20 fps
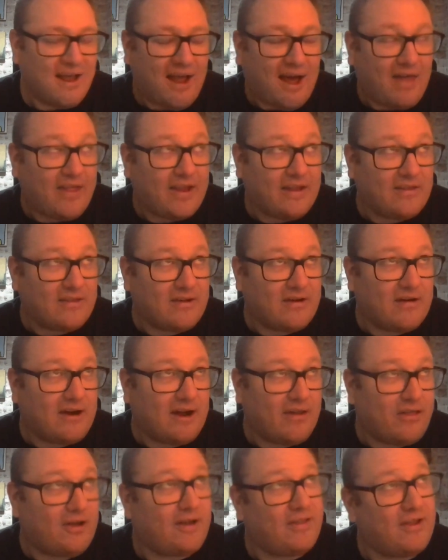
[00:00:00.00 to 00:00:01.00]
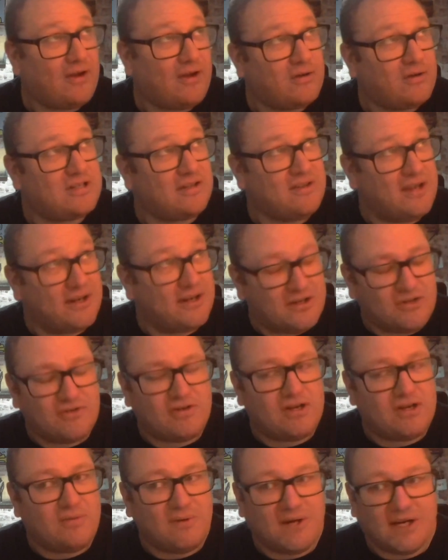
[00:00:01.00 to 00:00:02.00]
I think also the
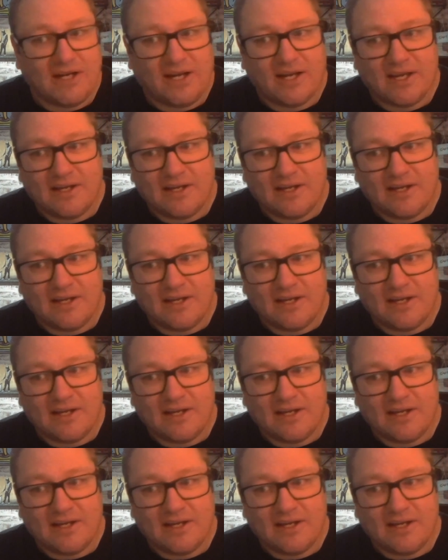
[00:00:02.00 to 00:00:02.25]
industry you work